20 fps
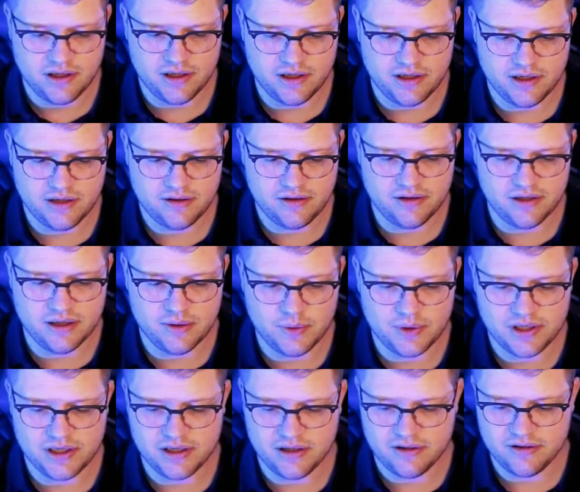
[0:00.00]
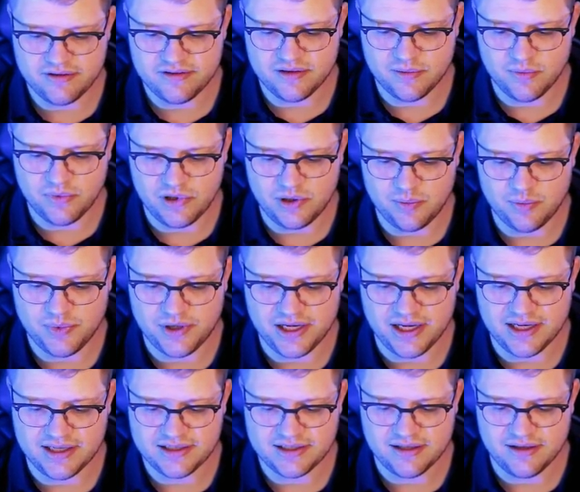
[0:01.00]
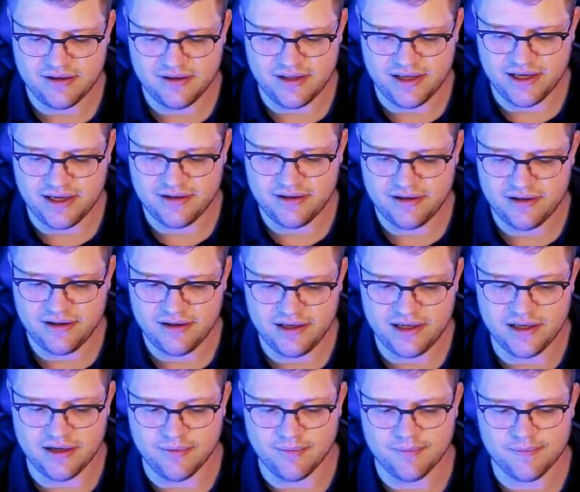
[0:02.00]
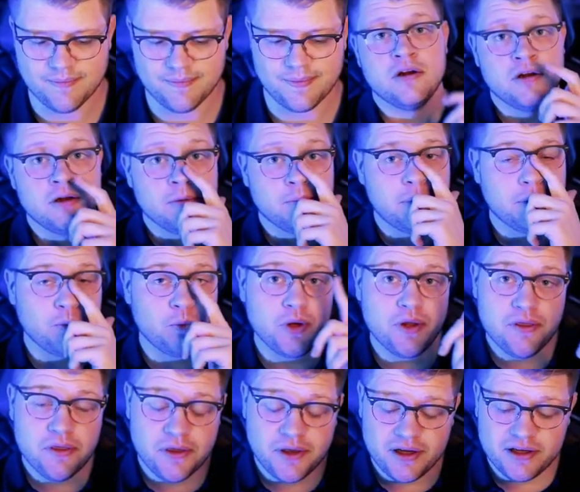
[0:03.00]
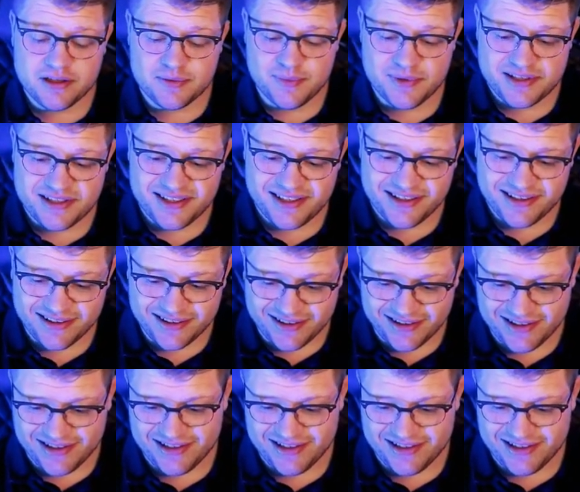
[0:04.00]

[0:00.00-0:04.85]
And then we can simply pass that in. But one thing is missing,